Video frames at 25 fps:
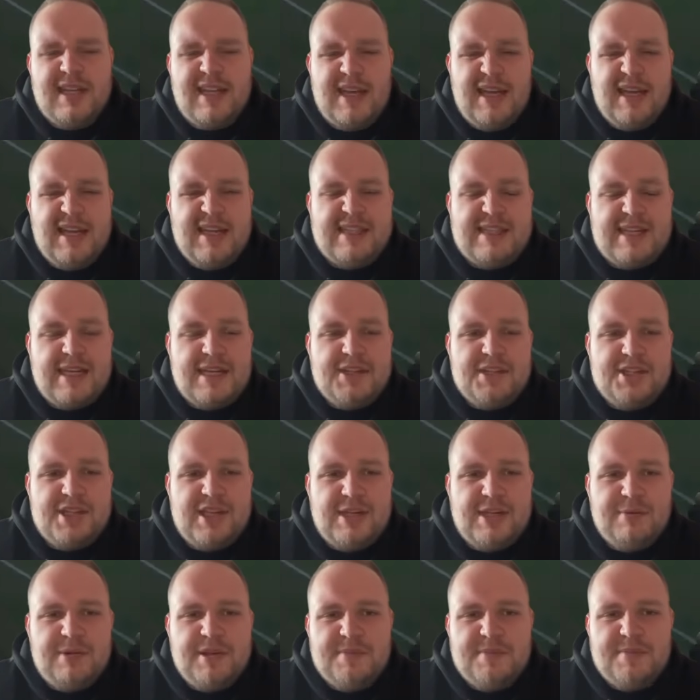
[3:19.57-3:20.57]
And
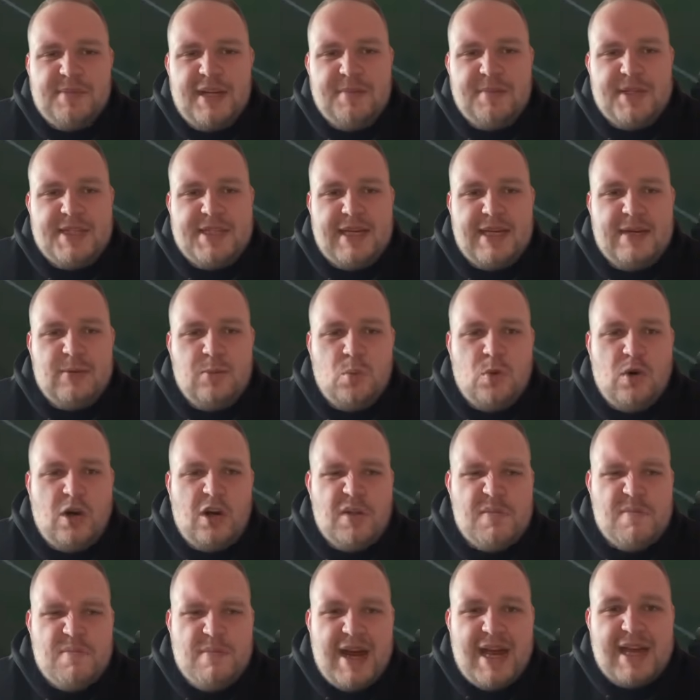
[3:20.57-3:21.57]
essentially, we'd maybe take
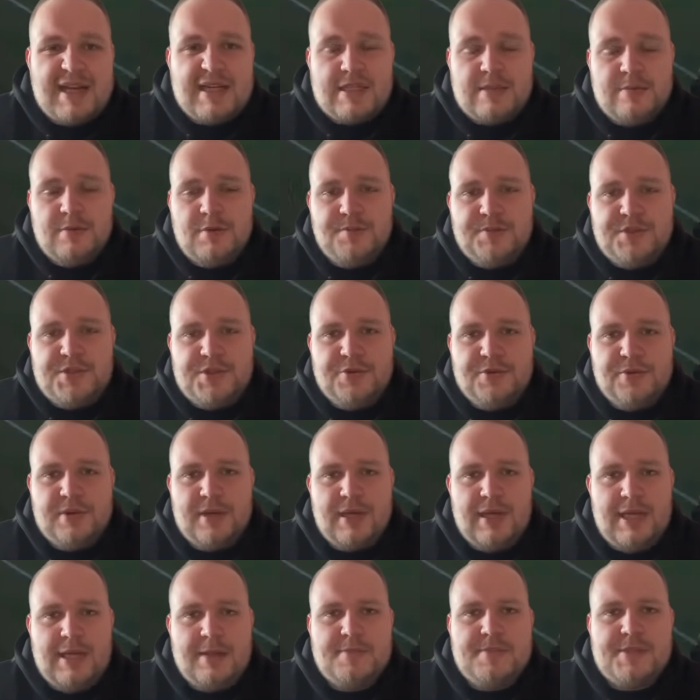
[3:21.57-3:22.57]
one, maximum two
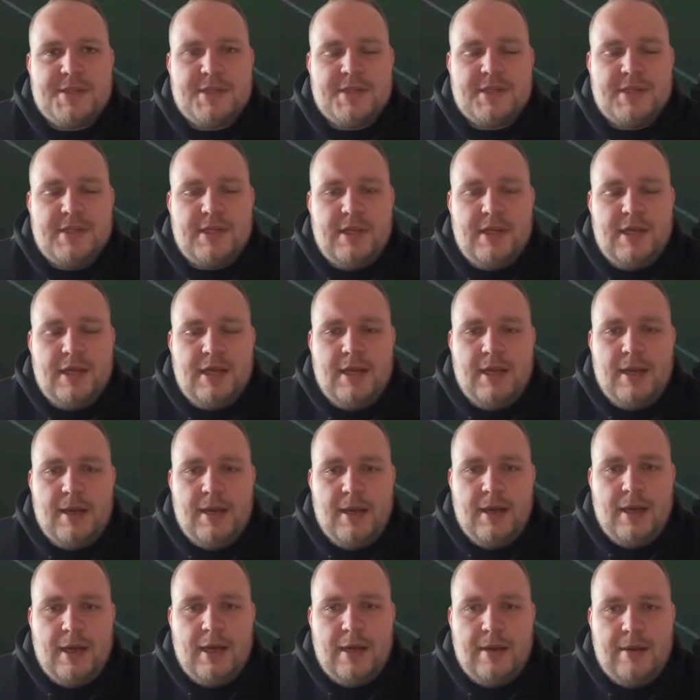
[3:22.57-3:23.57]
clips
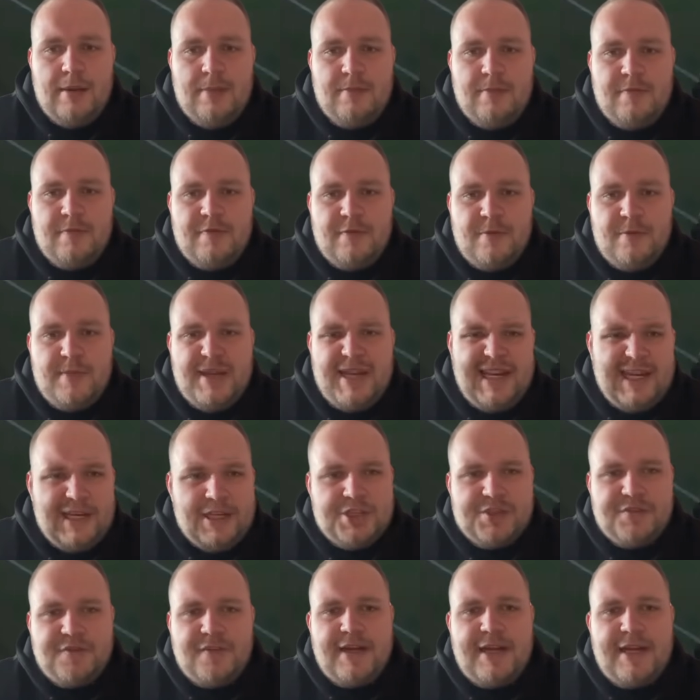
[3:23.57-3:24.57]
from
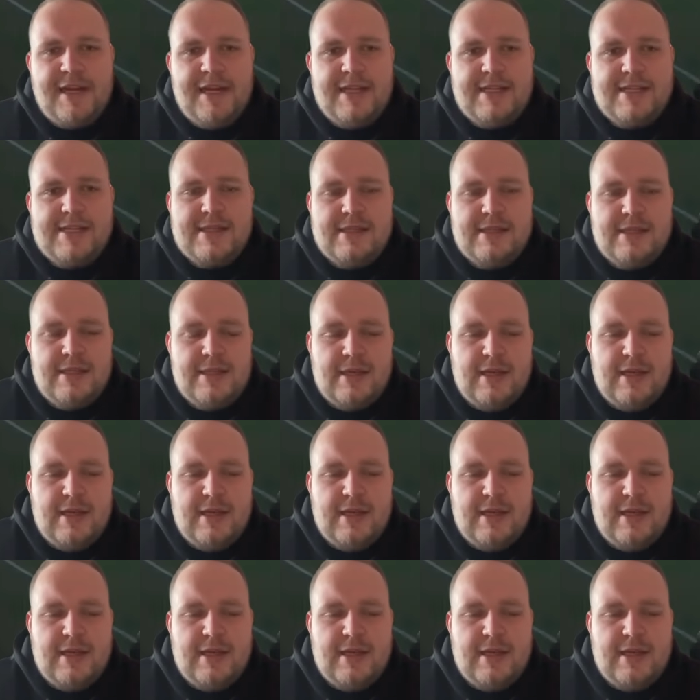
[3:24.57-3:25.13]
each phase,